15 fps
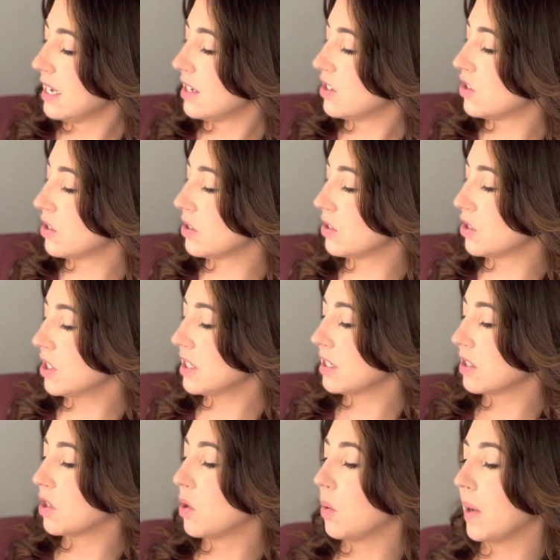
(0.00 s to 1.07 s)
So there's just a
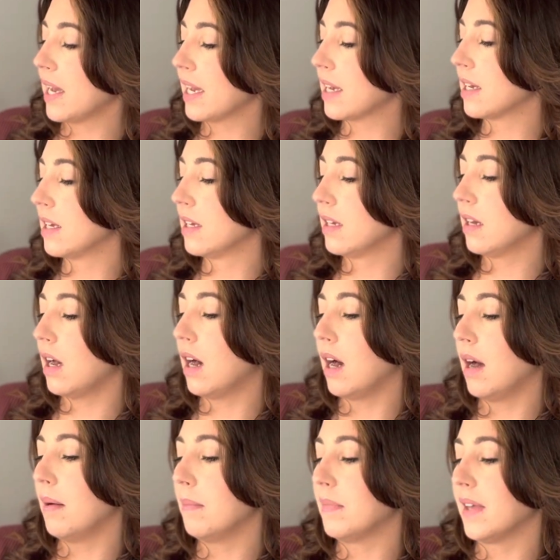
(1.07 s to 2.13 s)
quick
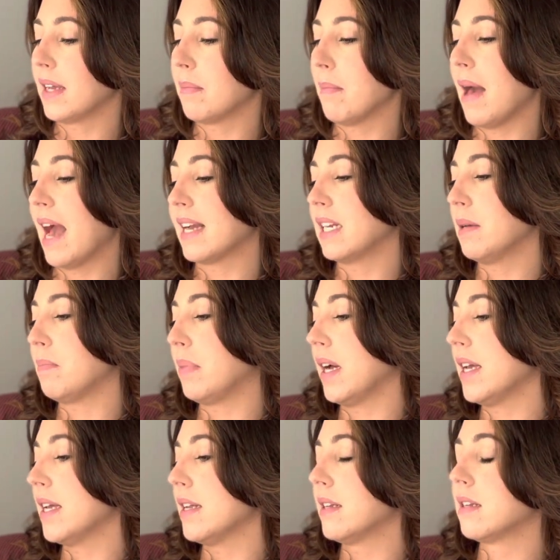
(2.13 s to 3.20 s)
like magnet
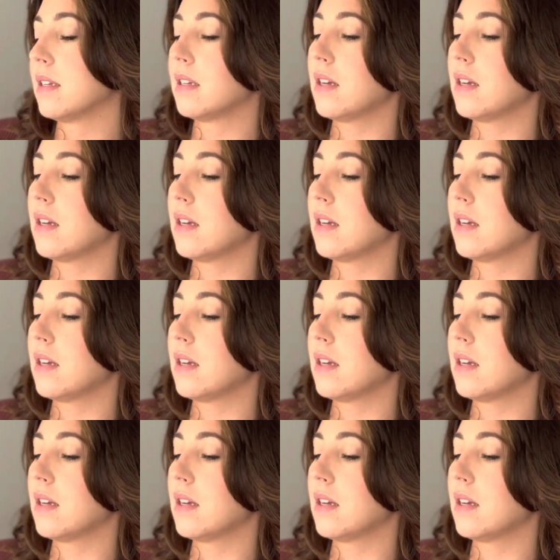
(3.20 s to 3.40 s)
button